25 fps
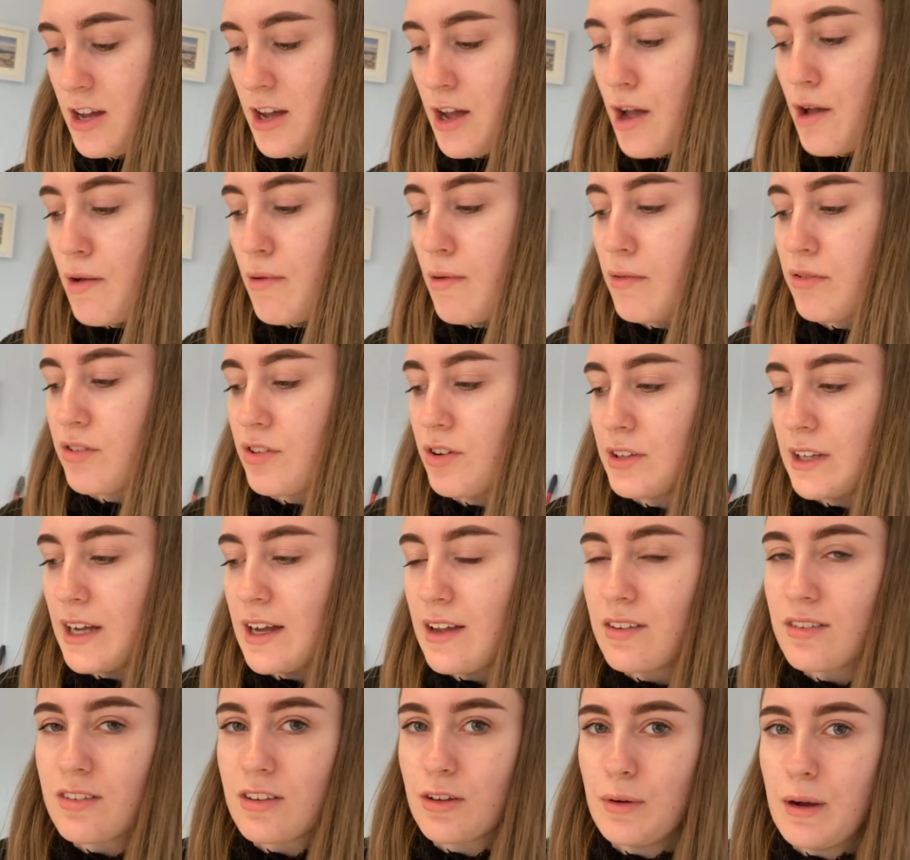Um, so
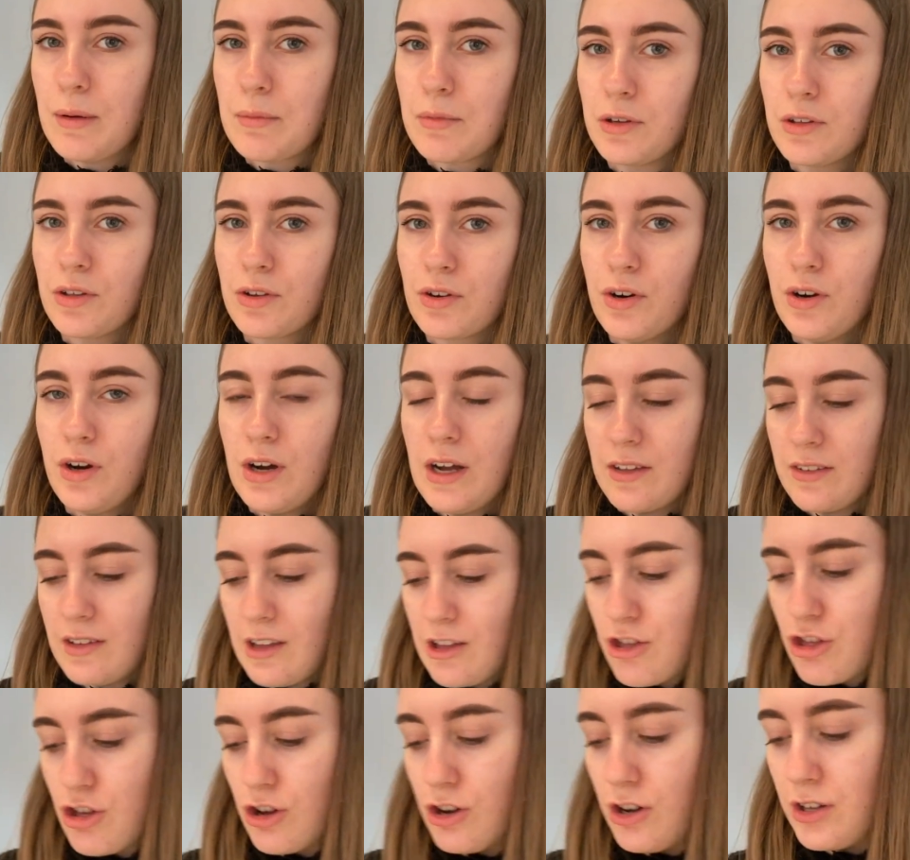nice, so I'm gonna go and
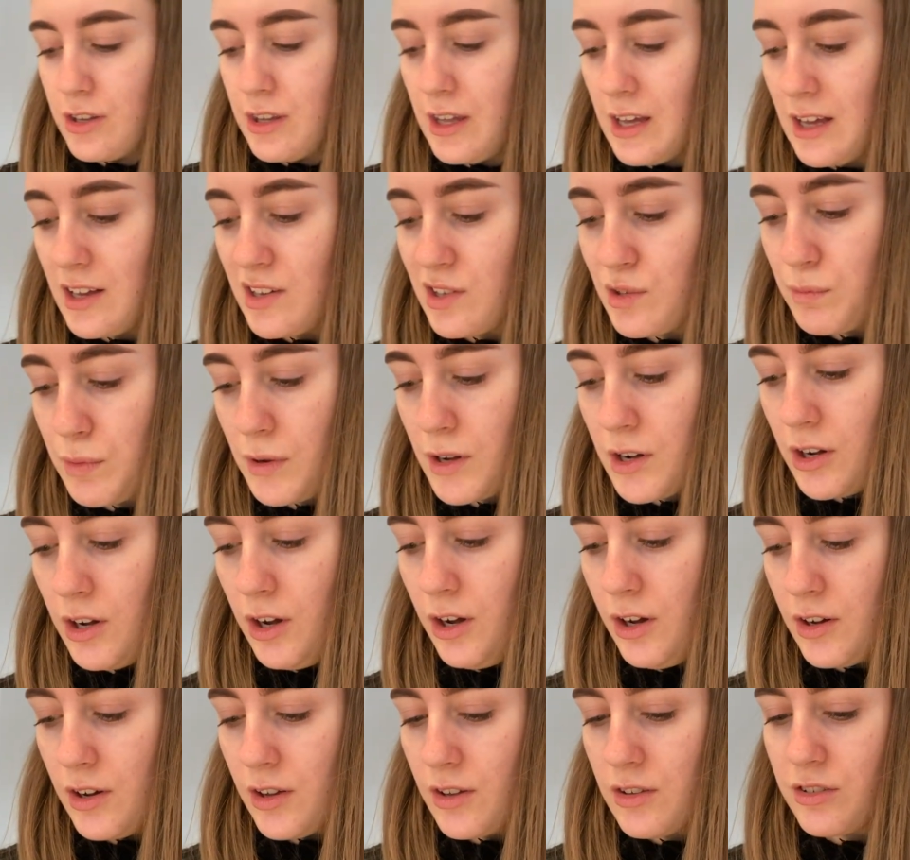enjoy this
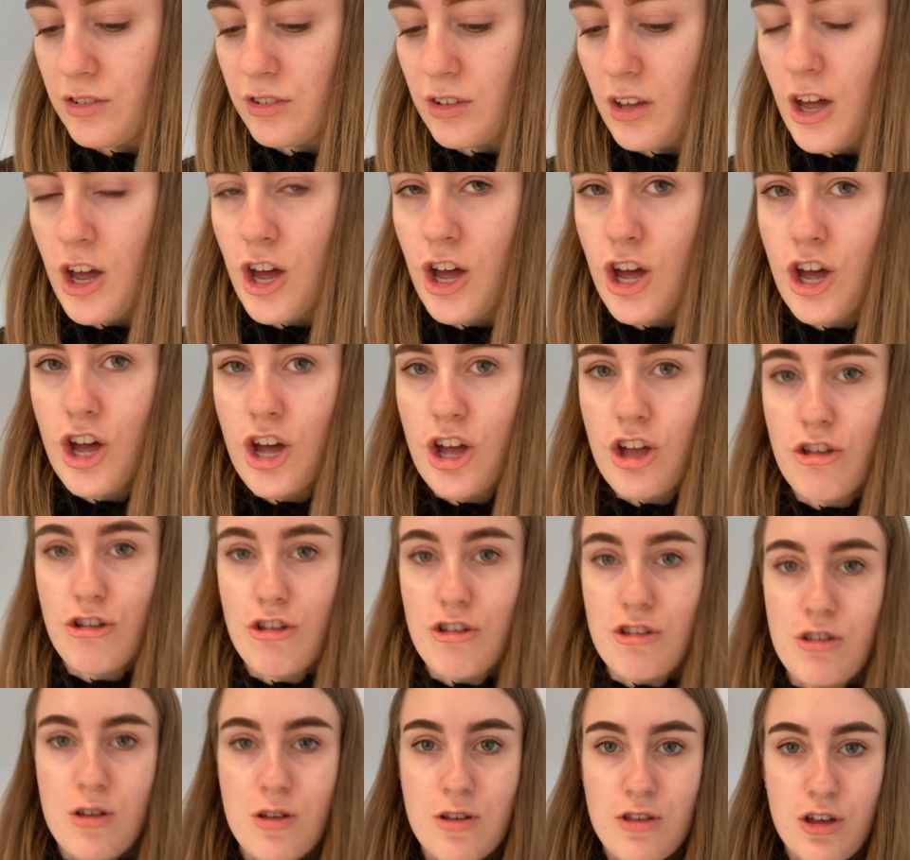because
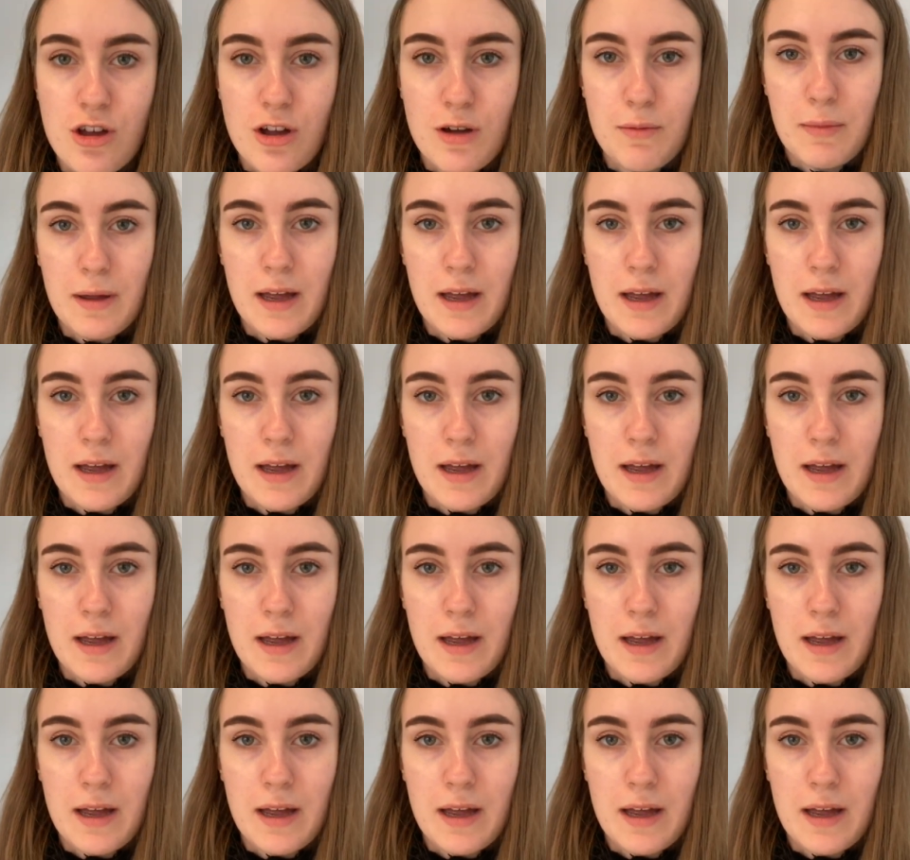chicken